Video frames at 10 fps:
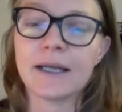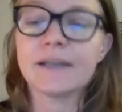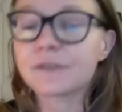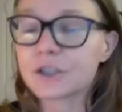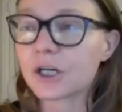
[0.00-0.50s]

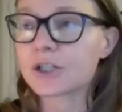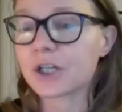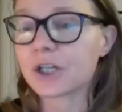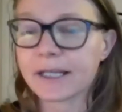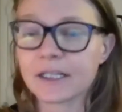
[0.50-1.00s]

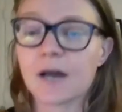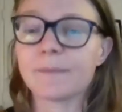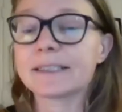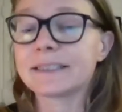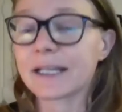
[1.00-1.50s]
infrastructure,
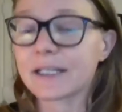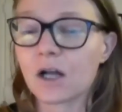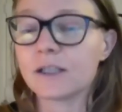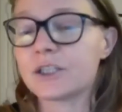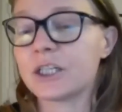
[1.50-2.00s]
economics,
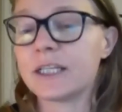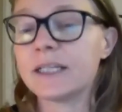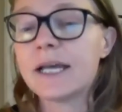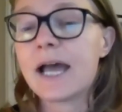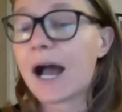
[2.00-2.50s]

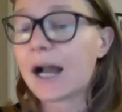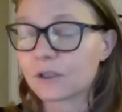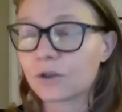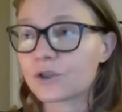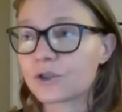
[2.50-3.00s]
technology,
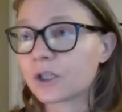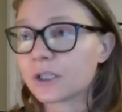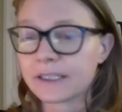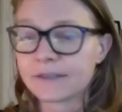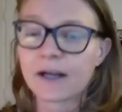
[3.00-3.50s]
agriculture,
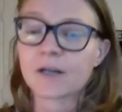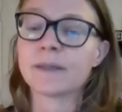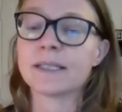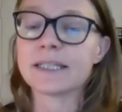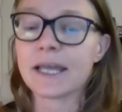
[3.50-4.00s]
the
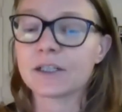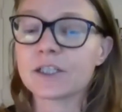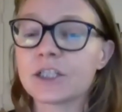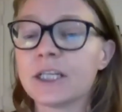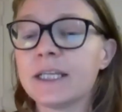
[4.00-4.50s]
environment,
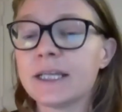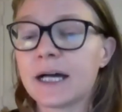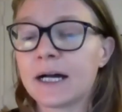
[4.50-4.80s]
energy,